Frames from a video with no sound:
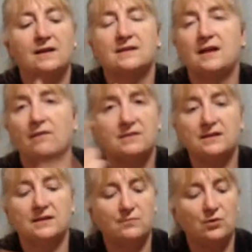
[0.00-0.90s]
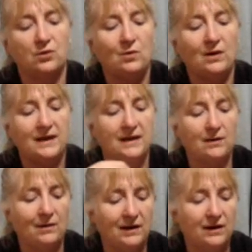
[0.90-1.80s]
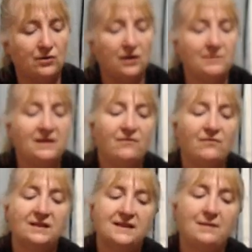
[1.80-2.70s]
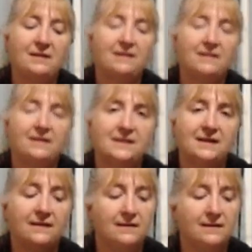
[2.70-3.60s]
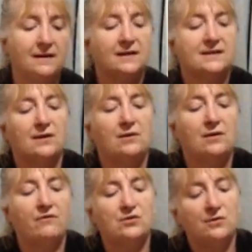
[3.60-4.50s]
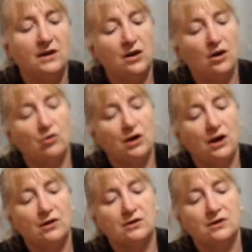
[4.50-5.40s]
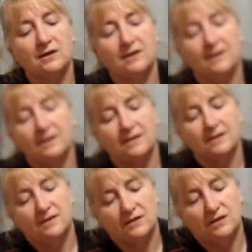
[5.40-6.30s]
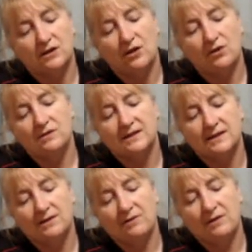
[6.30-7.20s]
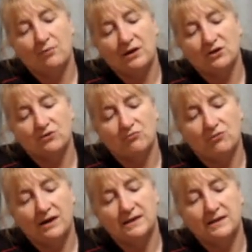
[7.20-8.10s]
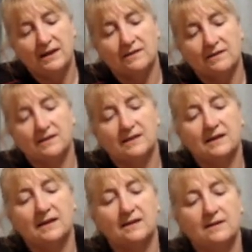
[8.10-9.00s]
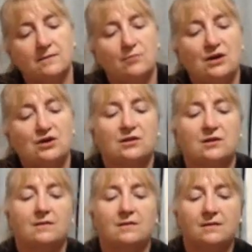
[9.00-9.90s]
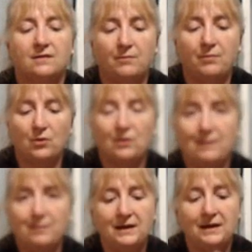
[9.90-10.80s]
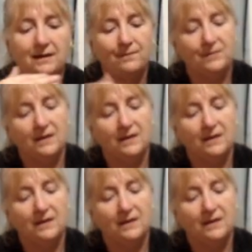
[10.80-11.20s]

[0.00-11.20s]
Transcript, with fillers: it's going to just pull away anyway and you're going to be left with the same length underneath. So if you're doing a long coat don't necessarily brush right down to the skin, brush the bulk up here